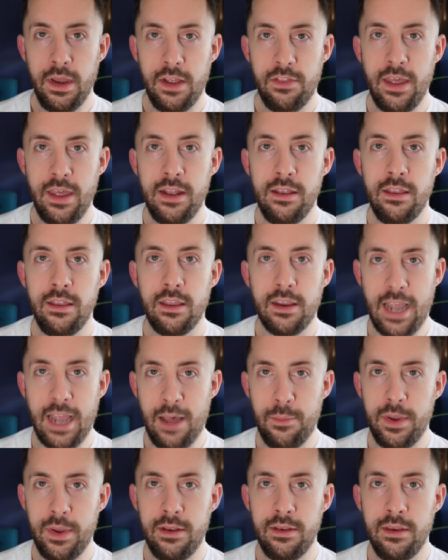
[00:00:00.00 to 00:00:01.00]
then the
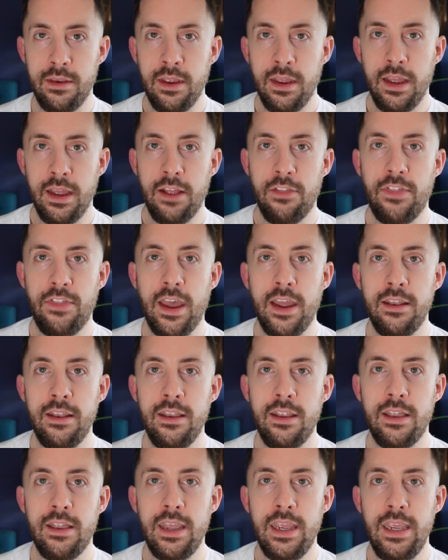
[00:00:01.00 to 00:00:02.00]
cabin,
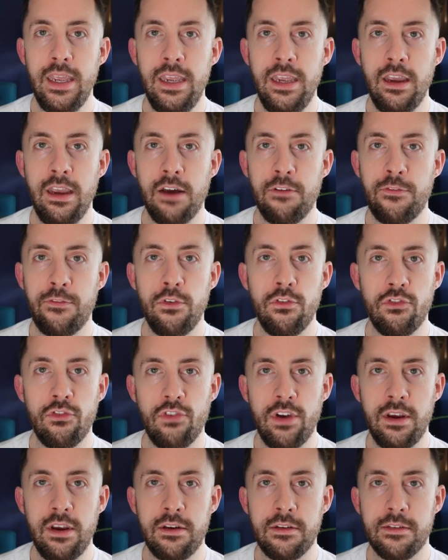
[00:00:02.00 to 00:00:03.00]
then the food and
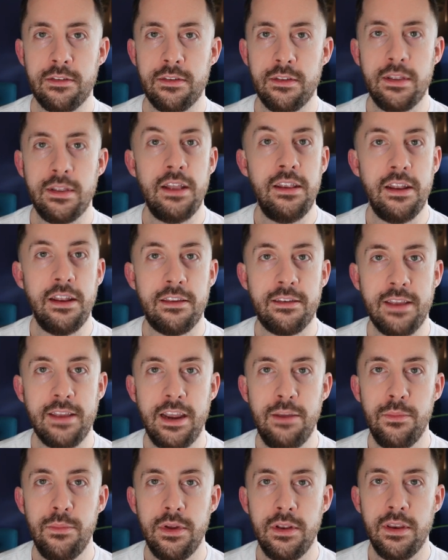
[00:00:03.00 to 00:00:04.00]
drinks, then the
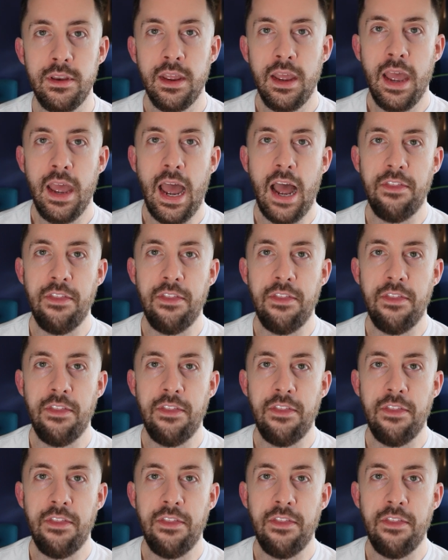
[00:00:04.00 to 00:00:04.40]
entertainment,